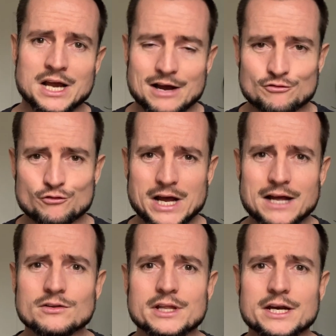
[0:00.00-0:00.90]
I
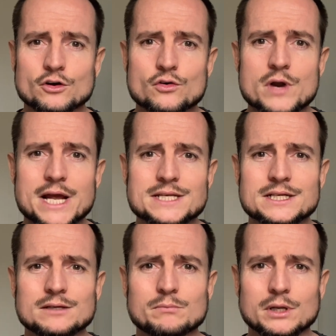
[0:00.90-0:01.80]
found that
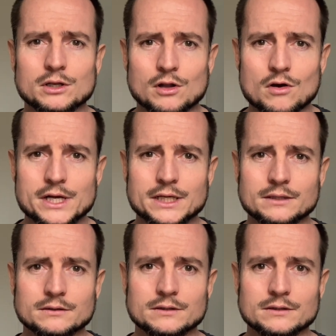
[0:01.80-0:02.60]
creating belonging